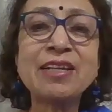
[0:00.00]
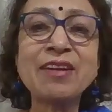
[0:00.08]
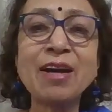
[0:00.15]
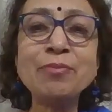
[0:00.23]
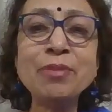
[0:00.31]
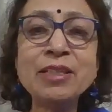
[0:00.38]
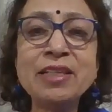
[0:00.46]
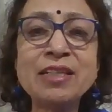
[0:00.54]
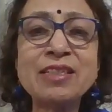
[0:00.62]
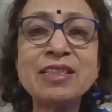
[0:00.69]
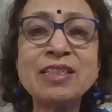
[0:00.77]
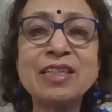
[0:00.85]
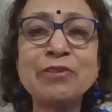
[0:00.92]
grammar
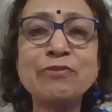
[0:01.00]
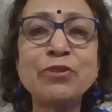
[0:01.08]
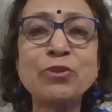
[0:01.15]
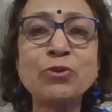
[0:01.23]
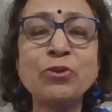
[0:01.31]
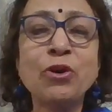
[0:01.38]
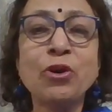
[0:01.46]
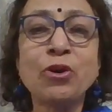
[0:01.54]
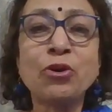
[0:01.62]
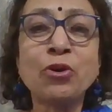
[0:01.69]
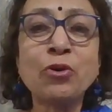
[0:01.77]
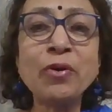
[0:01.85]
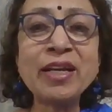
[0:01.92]
doesn't give you
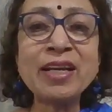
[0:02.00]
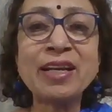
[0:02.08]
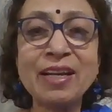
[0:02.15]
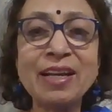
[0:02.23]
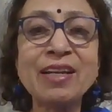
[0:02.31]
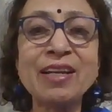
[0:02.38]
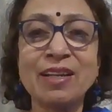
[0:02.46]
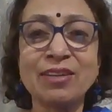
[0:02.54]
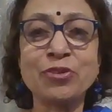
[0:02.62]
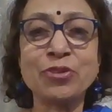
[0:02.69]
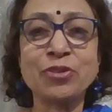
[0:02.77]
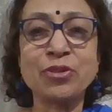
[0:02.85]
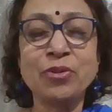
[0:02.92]
quick
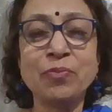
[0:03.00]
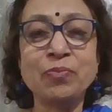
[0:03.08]
English.